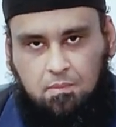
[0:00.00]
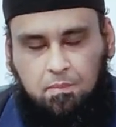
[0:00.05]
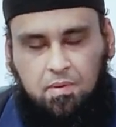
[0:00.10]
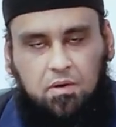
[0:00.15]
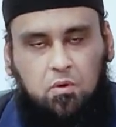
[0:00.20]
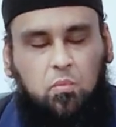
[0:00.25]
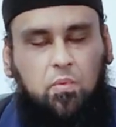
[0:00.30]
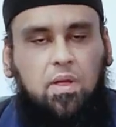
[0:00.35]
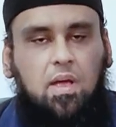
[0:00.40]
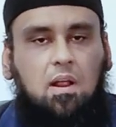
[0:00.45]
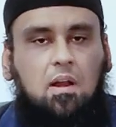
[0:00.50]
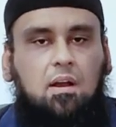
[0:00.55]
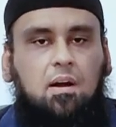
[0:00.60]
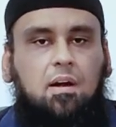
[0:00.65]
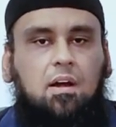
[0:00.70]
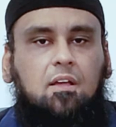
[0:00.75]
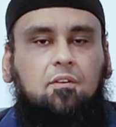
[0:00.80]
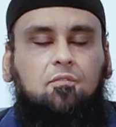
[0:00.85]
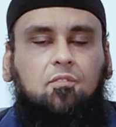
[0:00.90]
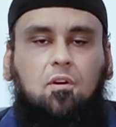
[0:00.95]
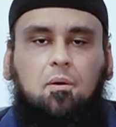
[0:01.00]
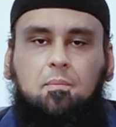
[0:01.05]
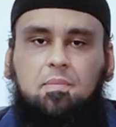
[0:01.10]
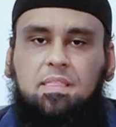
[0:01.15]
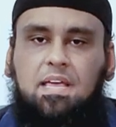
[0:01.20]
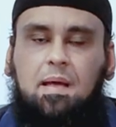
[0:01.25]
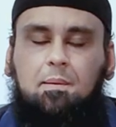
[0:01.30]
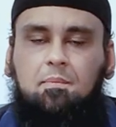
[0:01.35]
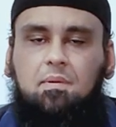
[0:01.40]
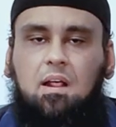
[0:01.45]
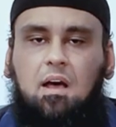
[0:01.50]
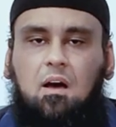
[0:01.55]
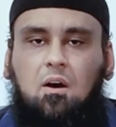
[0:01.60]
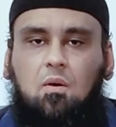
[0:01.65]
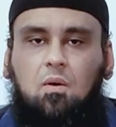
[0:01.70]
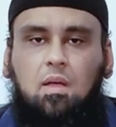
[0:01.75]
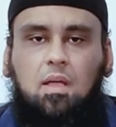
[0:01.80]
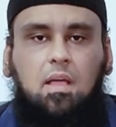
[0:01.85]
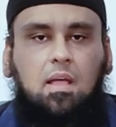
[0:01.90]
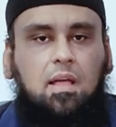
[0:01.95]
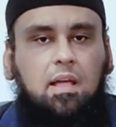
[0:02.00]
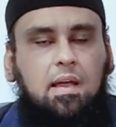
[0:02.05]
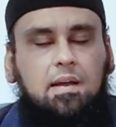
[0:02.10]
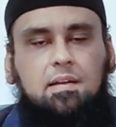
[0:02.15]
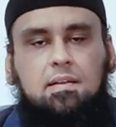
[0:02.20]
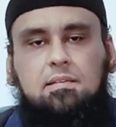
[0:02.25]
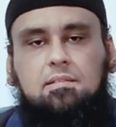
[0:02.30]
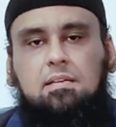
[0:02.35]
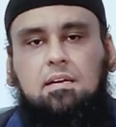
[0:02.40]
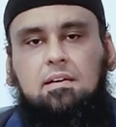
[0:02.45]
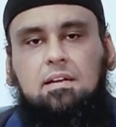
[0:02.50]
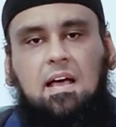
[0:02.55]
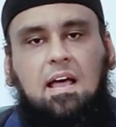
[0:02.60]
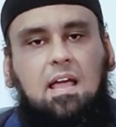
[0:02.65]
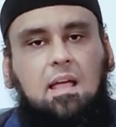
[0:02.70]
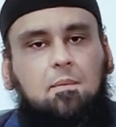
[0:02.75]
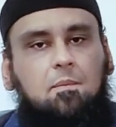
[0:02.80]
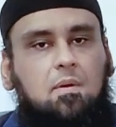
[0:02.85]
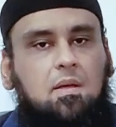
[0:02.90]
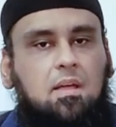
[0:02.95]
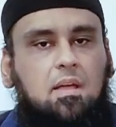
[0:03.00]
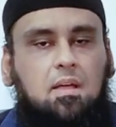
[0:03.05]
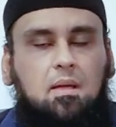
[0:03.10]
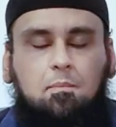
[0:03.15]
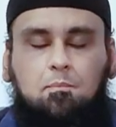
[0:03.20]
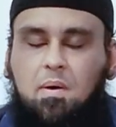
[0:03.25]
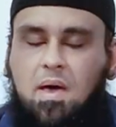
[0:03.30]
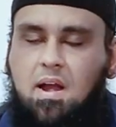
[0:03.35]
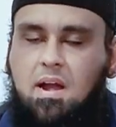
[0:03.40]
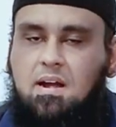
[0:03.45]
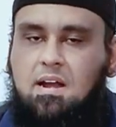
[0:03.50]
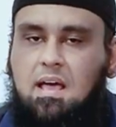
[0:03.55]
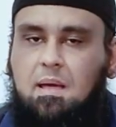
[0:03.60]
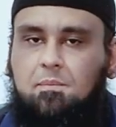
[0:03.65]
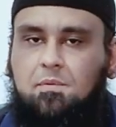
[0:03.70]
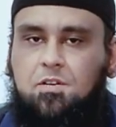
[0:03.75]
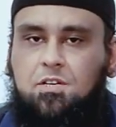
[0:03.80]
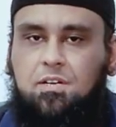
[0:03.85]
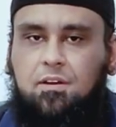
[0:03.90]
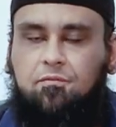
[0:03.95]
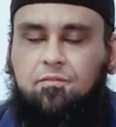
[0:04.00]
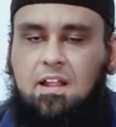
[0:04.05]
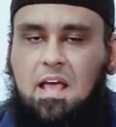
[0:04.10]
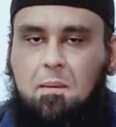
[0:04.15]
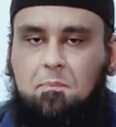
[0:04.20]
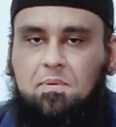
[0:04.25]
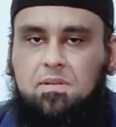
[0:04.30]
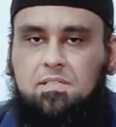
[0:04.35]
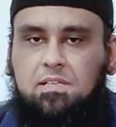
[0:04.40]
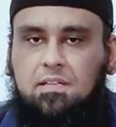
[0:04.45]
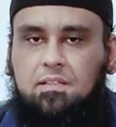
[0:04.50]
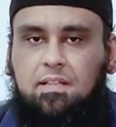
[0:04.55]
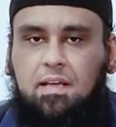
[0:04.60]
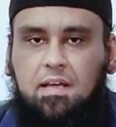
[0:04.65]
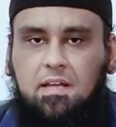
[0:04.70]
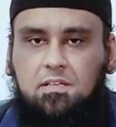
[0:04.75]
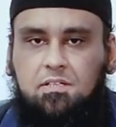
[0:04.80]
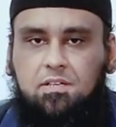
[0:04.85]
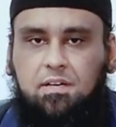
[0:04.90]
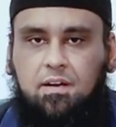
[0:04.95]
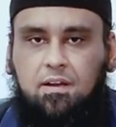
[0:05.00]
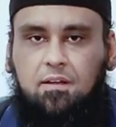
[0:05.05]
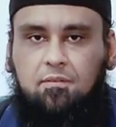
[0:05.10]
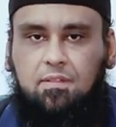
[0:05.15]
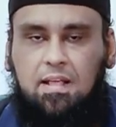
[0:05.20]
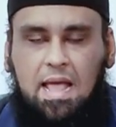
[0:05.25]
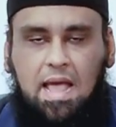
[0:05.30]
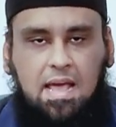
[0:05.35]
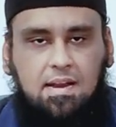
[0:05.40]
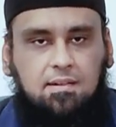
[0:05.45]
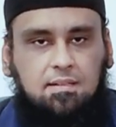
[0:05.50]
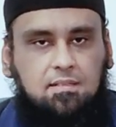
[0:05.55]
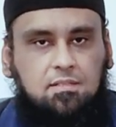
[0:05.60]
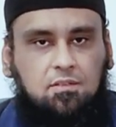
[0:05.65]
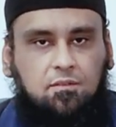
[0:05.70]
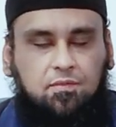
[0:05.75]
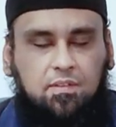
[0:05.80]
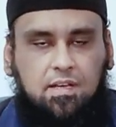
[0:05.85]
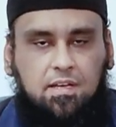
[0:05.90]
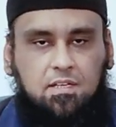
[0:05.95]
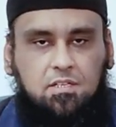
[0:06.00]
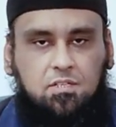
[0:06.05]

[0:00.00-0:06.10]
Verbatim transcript: But we are learning from them now. It is the time paradigm shift happens in the history of the annals of the